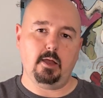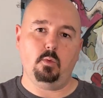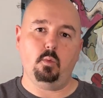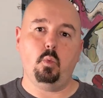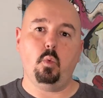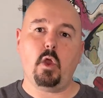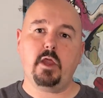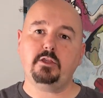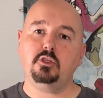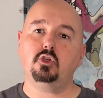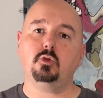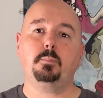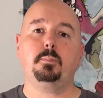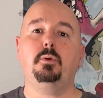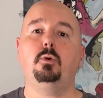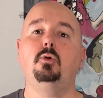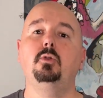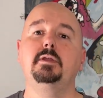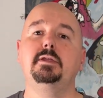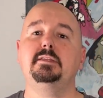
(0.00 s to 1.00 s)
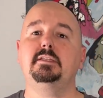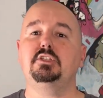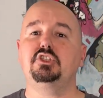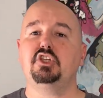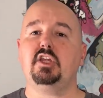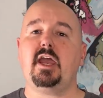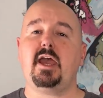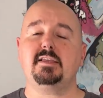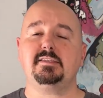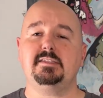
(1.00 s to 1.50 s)
When you're pulling the
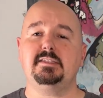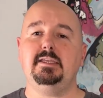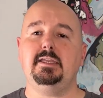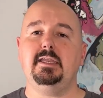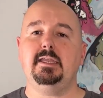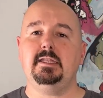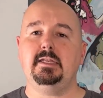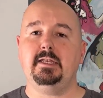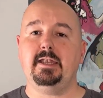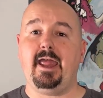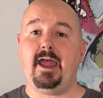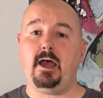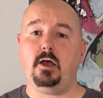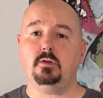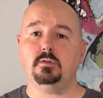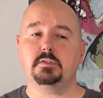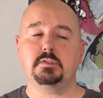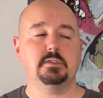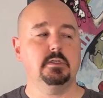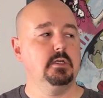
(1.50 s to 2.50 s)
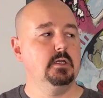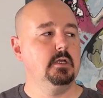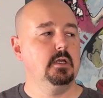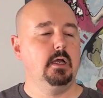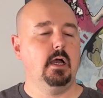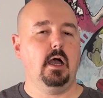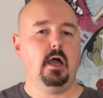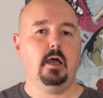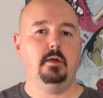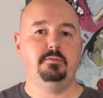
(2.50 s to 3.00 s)
chassis in and out
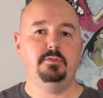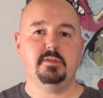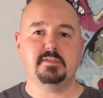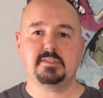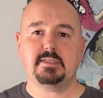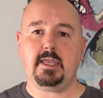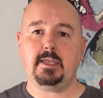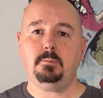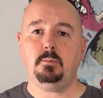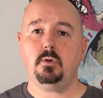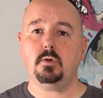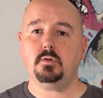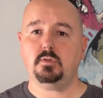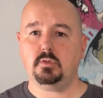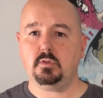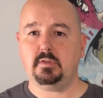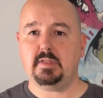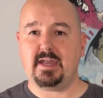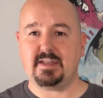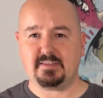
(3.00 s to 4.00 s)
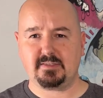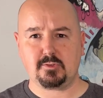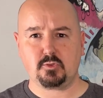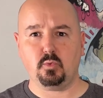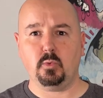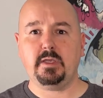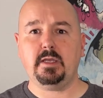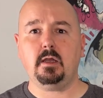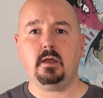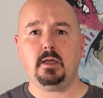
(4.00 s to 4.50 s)
of the saber, that
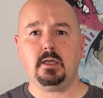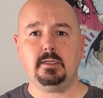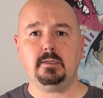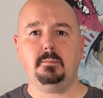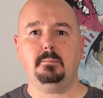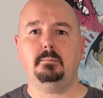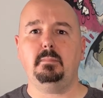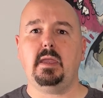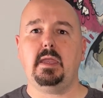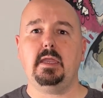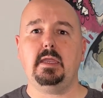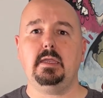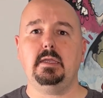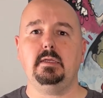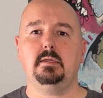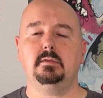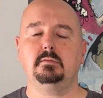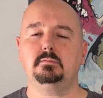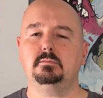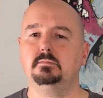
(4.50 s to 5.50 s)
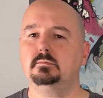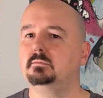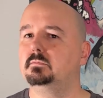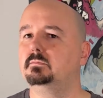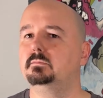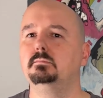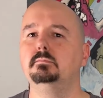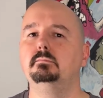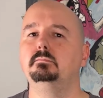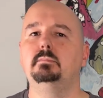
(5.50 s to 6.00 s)
swing on may
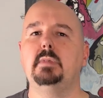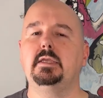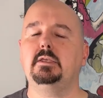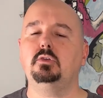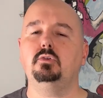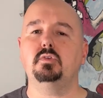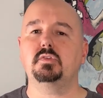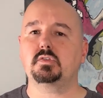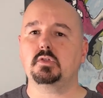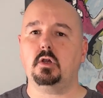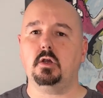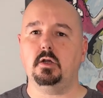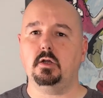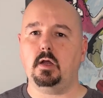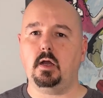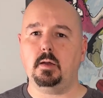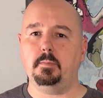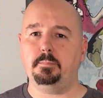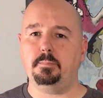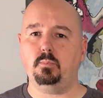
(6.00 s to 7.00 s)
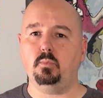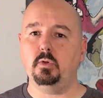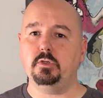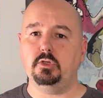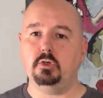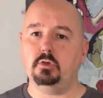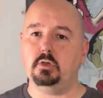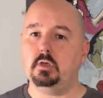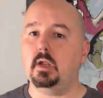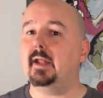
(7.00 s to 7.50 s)
make you start up when
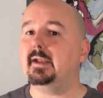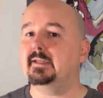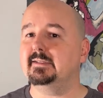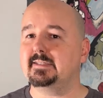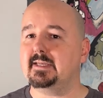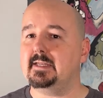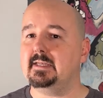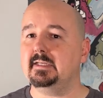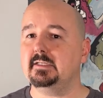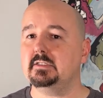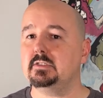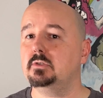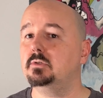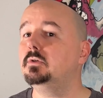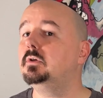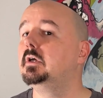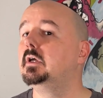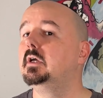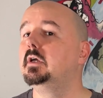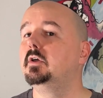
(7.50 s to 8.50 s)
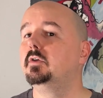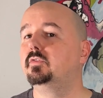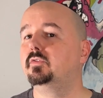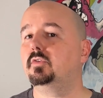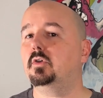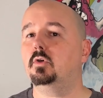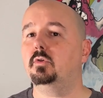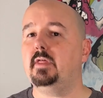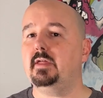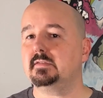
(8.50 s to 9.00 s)
you're not intending to.
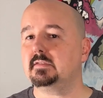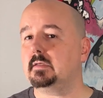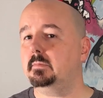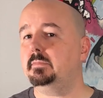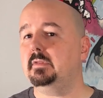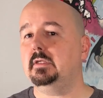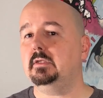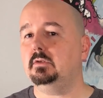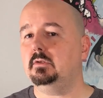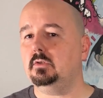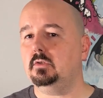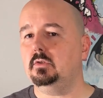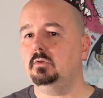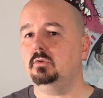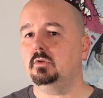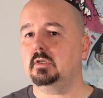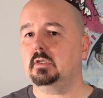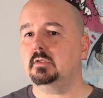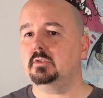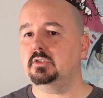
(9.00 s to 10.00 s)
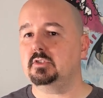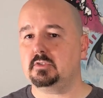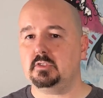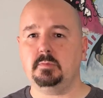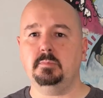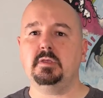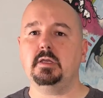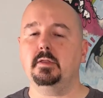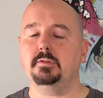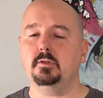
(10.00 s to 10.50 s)
So that's something you could just to
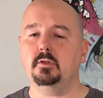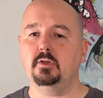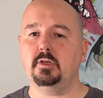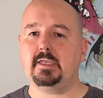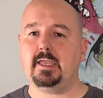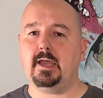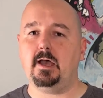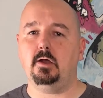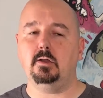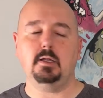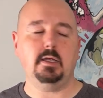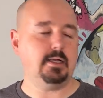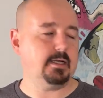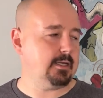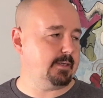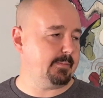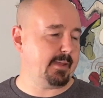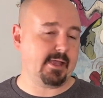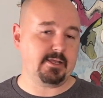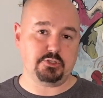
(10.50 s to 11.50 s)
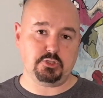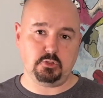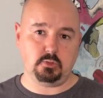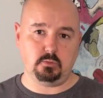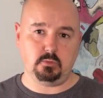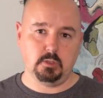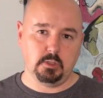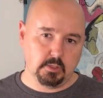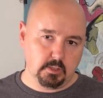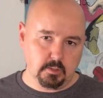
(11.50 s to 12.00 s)
be on the lookout as
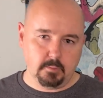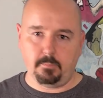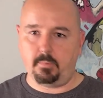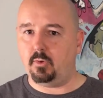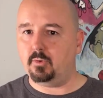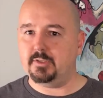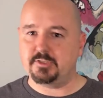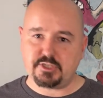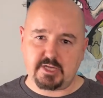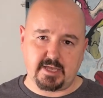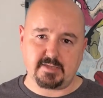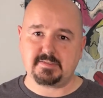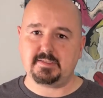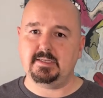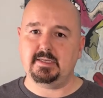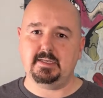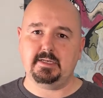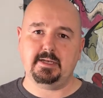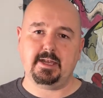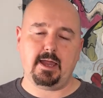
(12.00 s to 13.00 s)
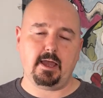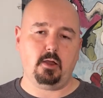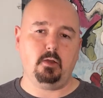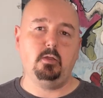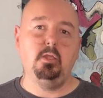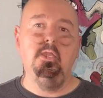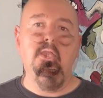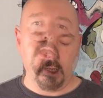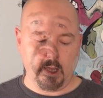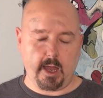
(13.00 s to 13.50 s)
you pull the chassis in and out.
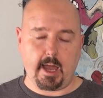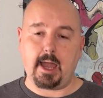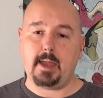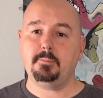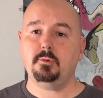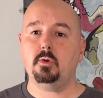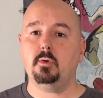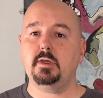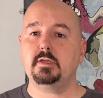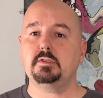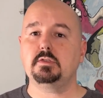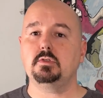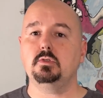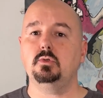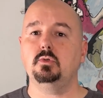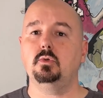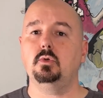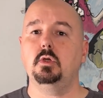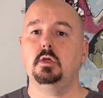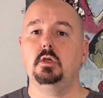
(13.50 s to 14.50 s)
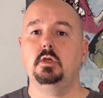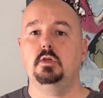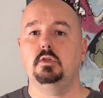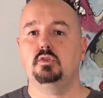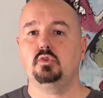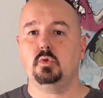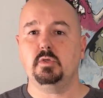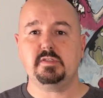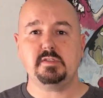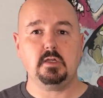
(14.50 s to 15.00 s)
I'm going to
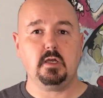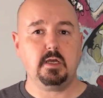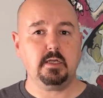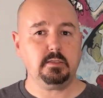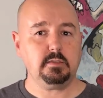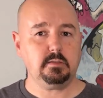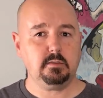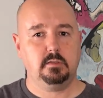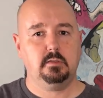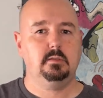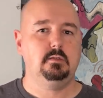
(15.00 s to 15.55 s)
twist on.